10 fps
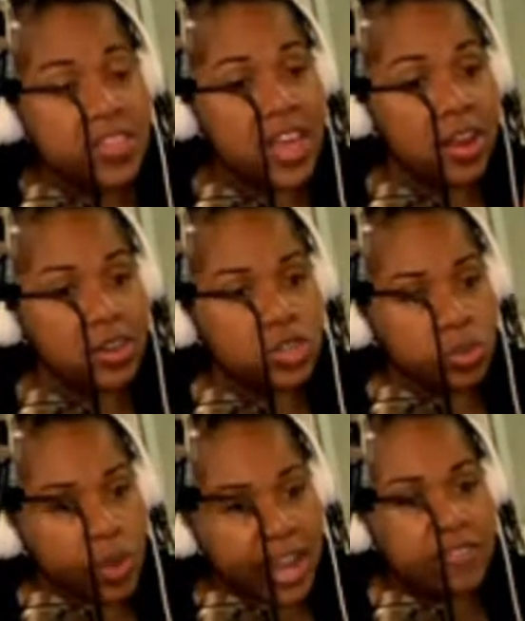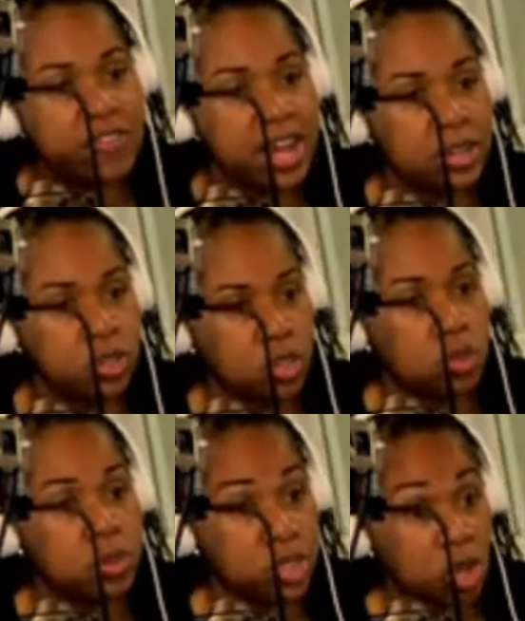they are direct filed
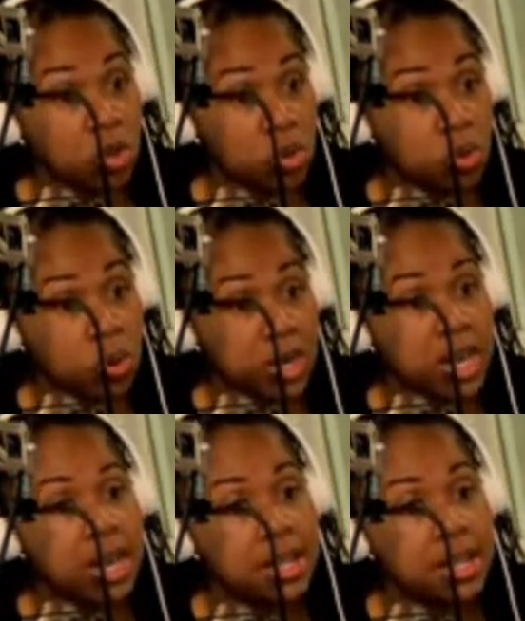to adult court,